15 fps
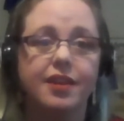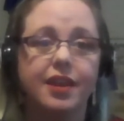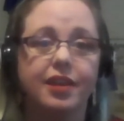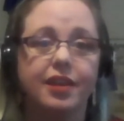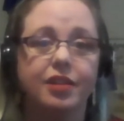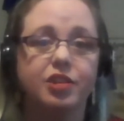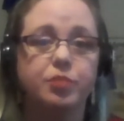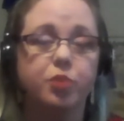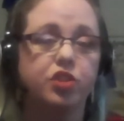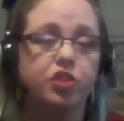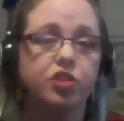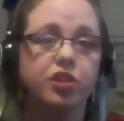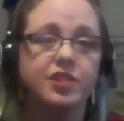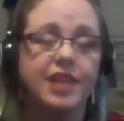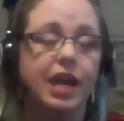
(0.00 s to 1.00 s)
And Sprott
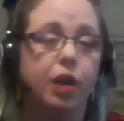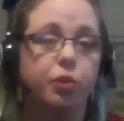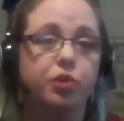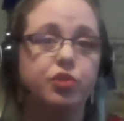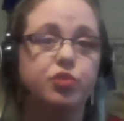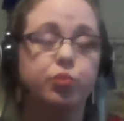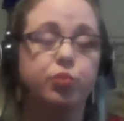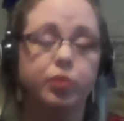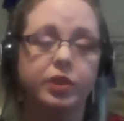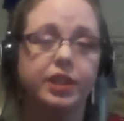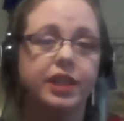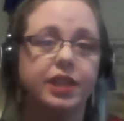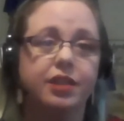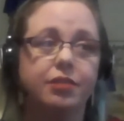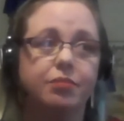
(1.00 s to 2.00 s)
Shaw's hours
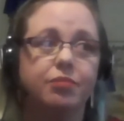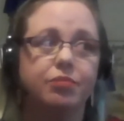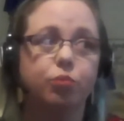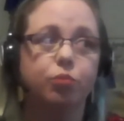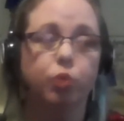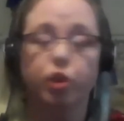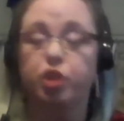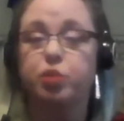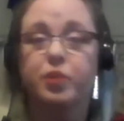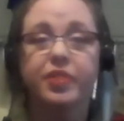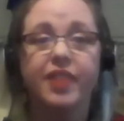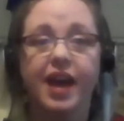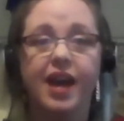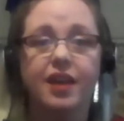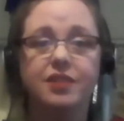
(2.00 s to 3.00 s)
really worked with
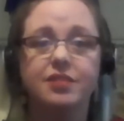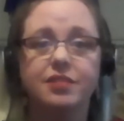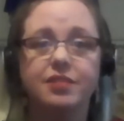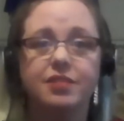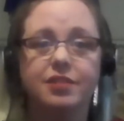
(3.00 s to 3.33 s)
that.